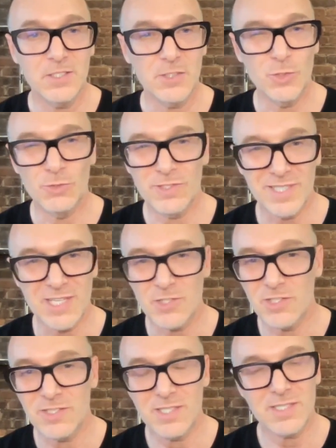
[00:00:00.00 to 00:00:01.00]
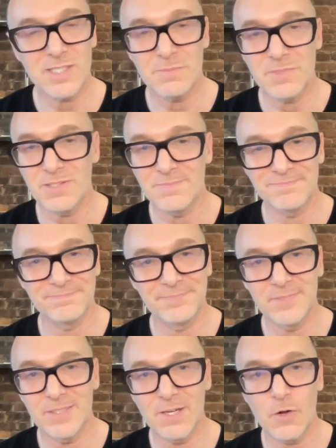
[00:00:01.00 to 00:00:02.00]
utilization systems
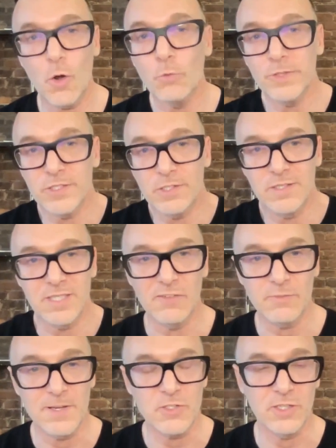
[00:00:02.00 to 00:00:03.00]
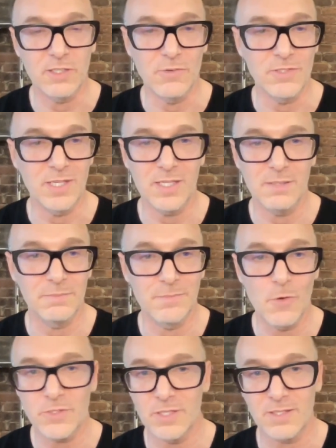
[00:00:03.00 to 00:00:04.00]
are only as good as the information that goes in. And
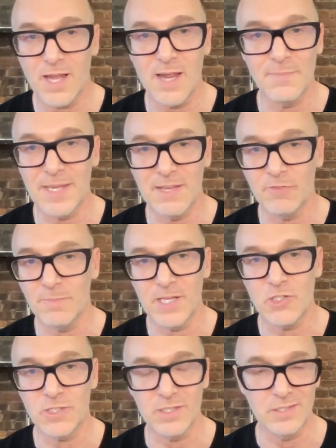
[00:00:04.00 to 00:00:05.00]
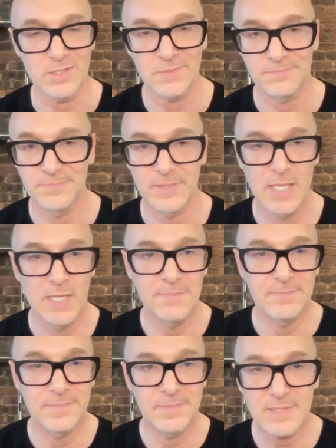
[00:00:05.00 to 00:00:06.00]
most of the time, that information is
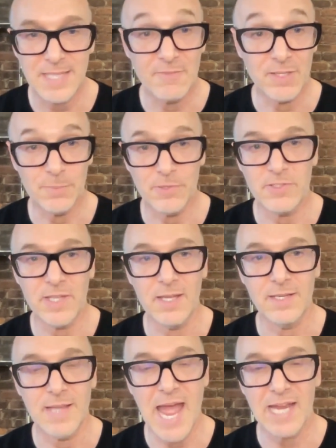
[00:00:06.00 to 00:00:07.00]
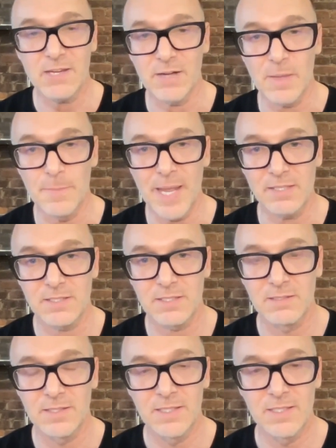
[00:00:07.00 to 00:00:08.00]
70% accurate at best.
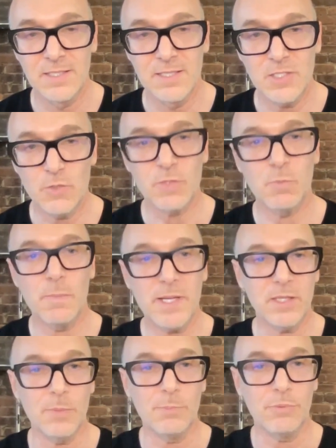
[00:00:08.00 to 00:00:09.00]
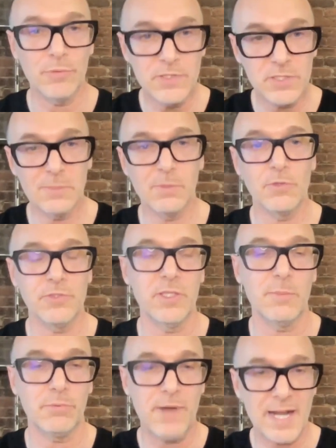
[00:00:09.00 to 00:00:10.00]
So it's more about the principles and the
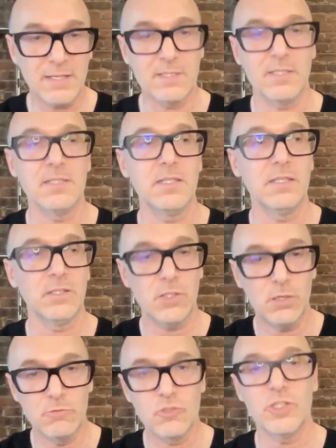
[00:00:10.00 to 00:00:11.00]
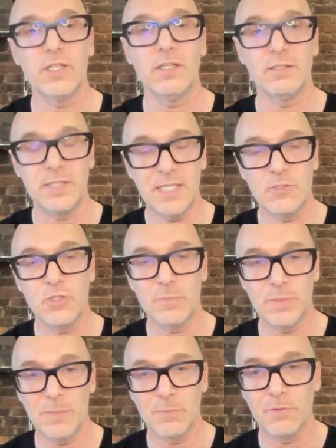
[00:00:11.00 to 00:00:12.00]
practices and the coaching and teaching
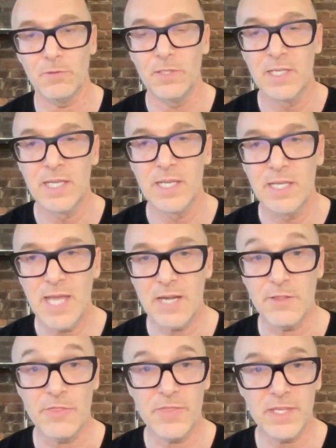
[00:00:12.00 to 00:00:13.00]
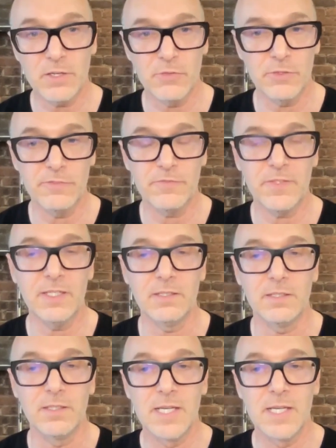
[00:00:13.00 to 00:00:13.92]
people how to think on their feet